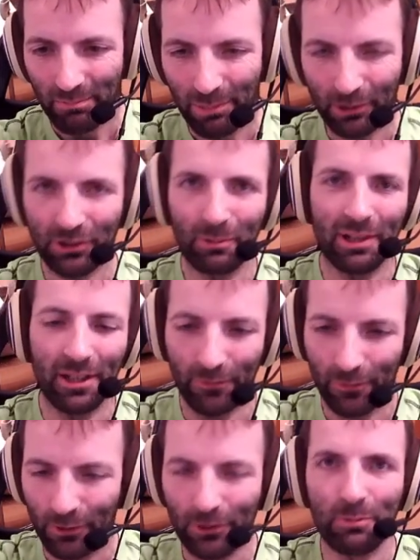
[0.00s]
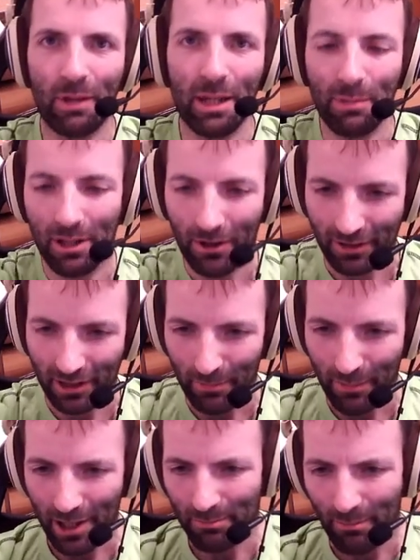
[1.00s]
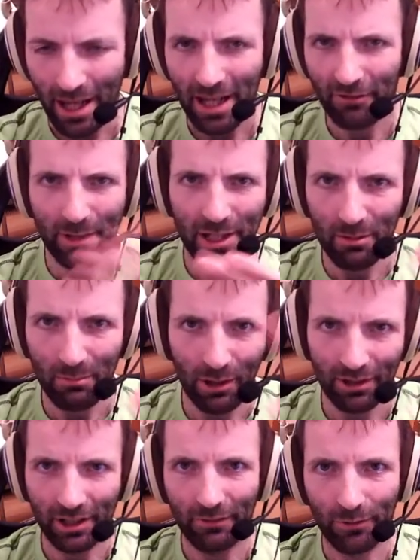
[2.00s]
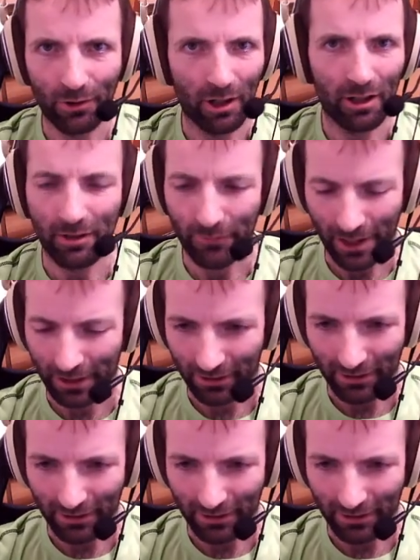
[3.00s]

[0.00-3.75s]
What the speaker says: Possibly a first, maybe not. There may have been a mod for our Factor